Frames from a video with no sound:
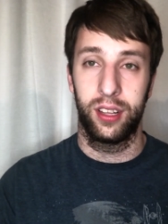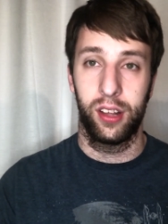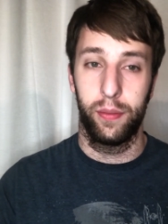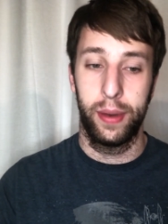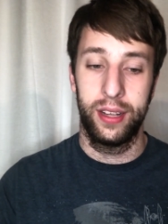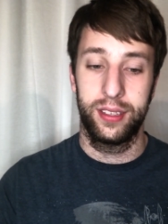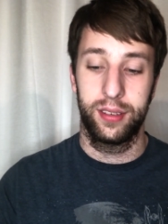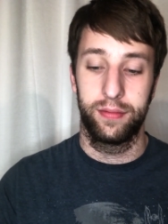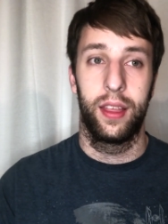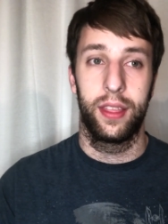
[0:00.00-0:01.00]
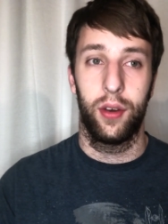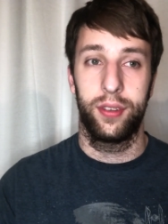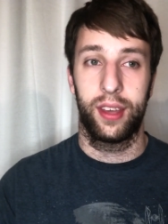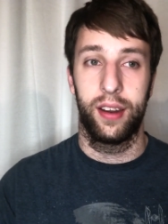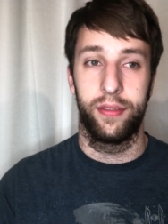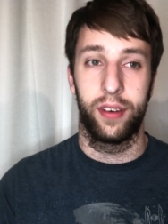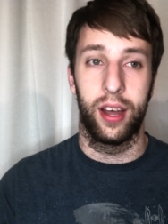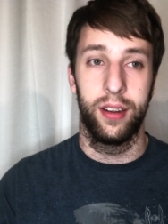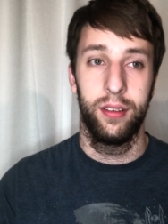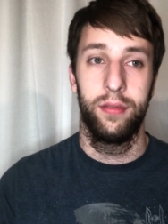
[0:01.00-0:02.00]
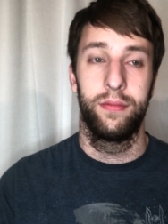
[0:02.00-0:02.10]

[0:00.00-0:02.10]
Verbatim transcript: a little bit. That was kind of fun.